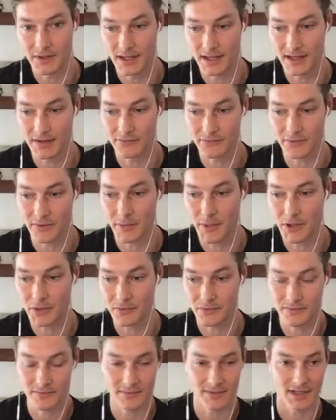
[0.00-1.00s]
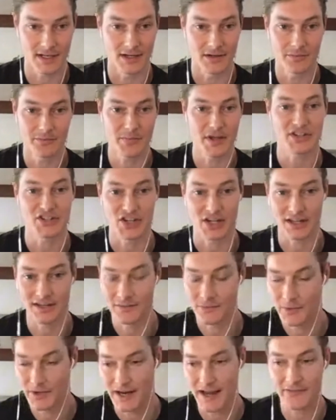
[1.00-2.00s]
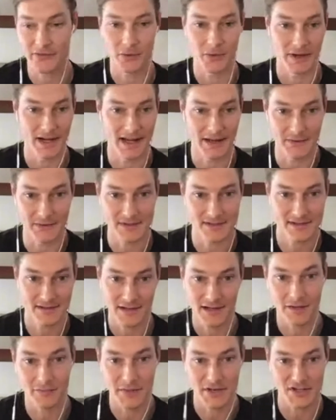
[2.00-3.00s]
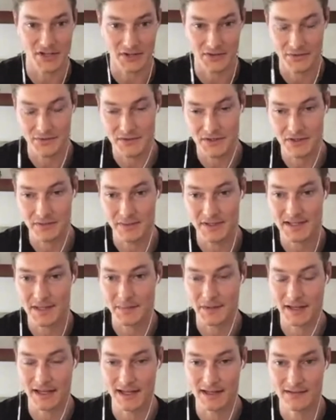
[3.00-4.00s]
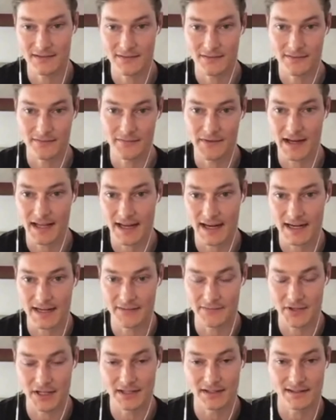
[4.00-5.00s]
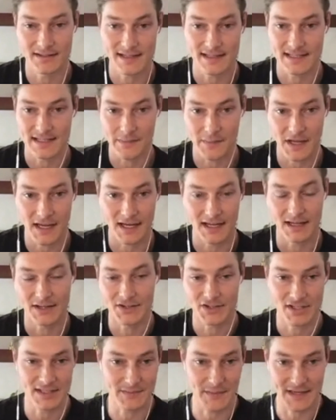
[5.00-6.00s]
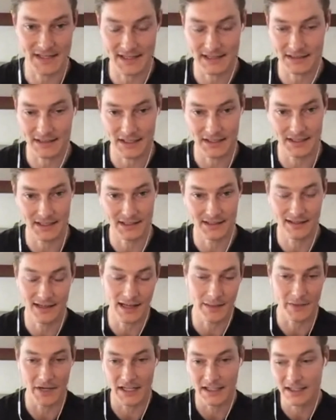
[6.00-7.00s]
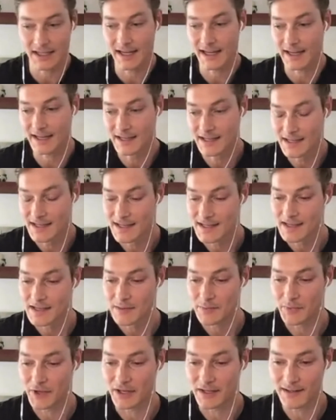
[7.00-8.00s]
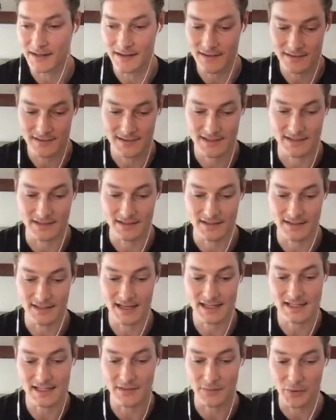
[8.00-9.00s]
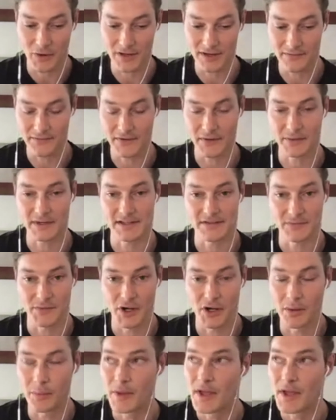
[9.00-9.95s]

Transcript: remote pitching, where everyone now is pitching through Zoom. It's something that Vedek and I have done since the beginning. She's based in London, I'm in LA. But to get to the point of Fundraise from Home,